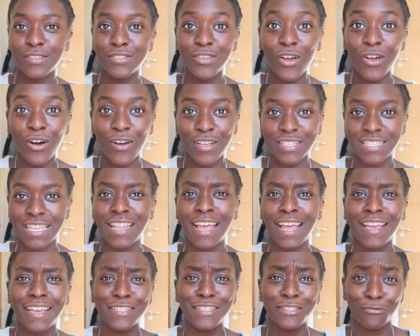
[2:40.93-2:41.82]
sauce, and
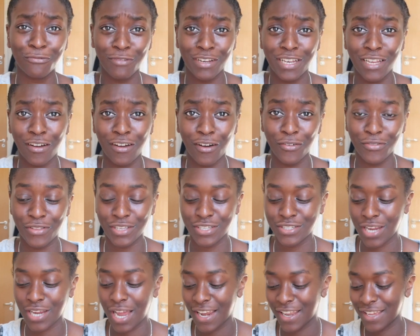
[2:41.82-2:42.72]
like it's really old,
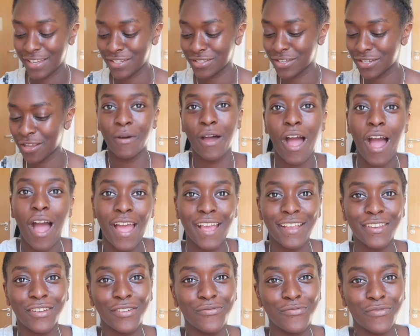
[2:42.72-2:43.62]
this challenge, but
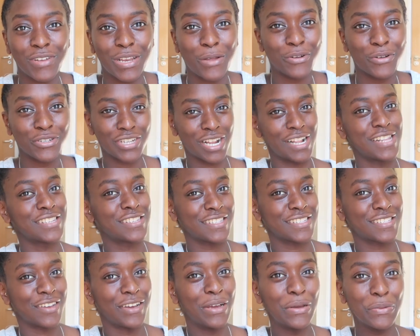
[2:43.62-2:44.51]
I don't really watch
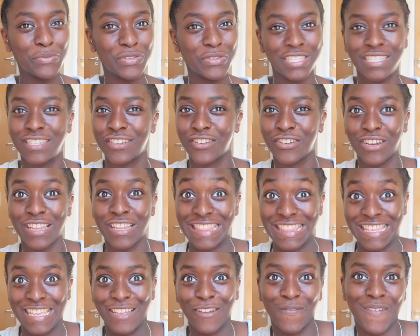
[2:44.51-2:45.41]
challenges, so I
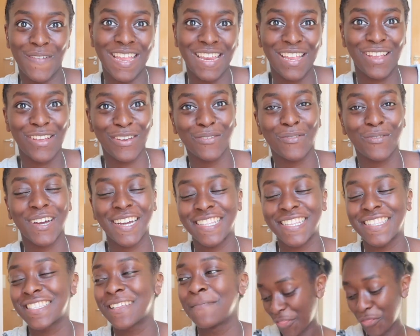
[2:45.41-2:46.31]
couldn't think of any good
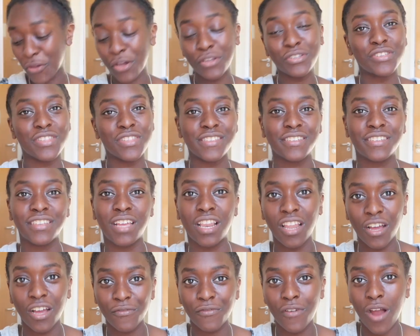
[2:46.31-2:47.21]
ones. I thought I'd do this because
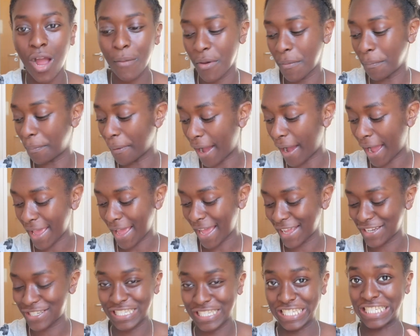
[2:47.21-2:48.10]
I love ramen, but I
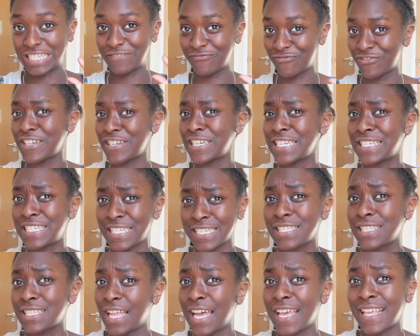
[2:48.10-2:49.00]
actually really
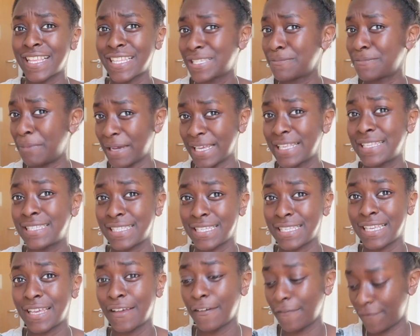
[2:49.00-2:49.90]
dislike
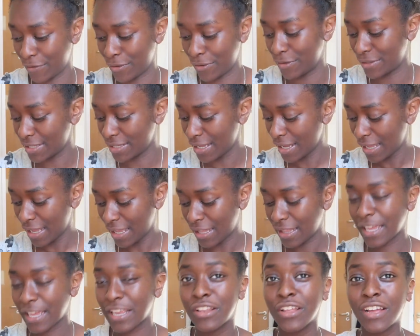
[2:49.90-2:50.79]
spicy foods.
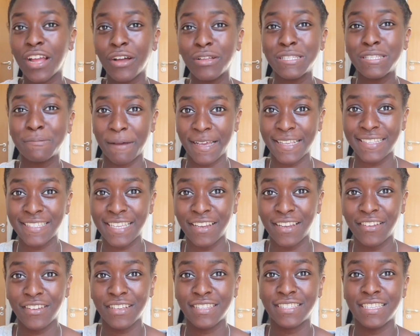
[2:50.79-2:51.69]
Like look how spicy
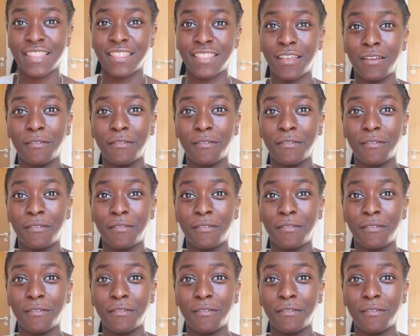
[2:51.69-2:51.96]
it looks in